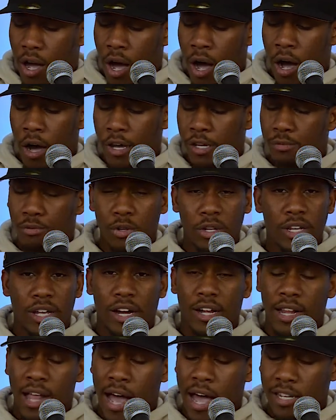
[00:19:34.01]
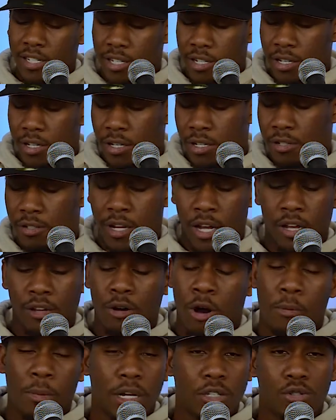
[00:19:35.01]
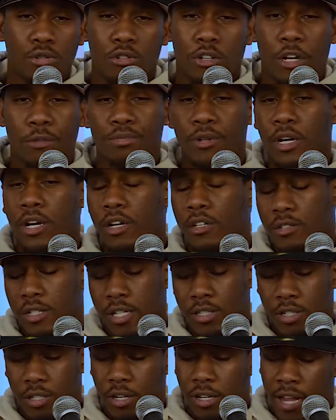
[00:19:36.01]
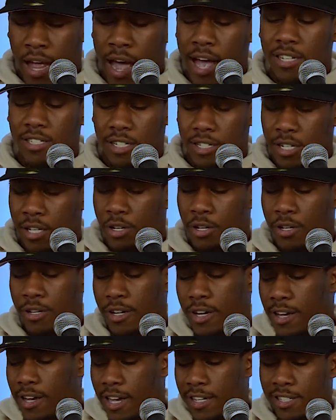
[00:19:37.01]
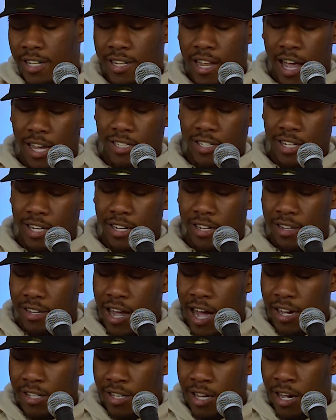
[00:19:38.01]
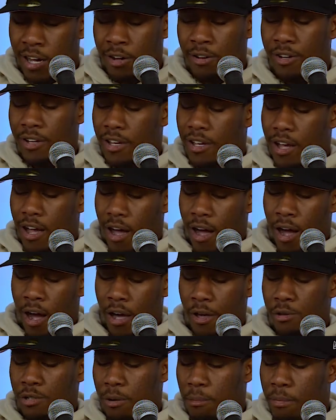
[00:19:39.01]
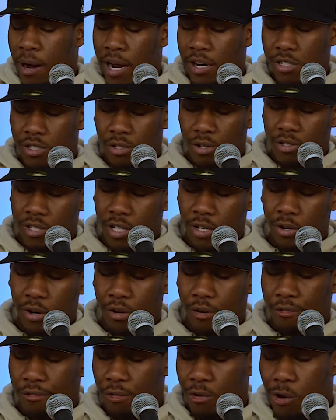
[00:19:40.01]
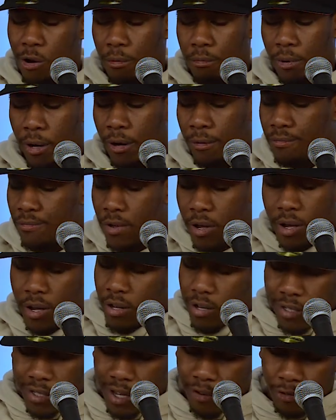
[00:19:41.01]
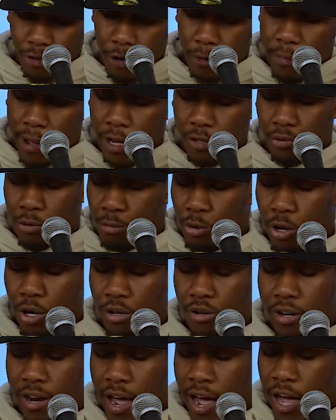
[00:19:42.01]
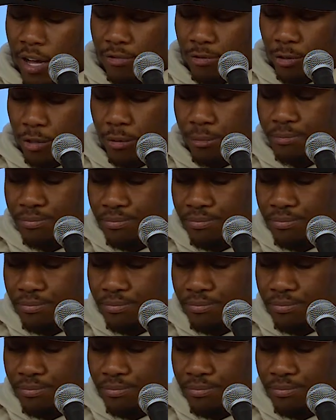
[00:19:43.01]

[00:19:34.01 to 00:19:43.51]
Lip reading: He's really a glass cleaner. Like all my 2K players, that's a glass cleaner. That's a glass cleaner lockdown. He was a minus 13 on the floor, but 7 rebounds. What more are you going to ask for him?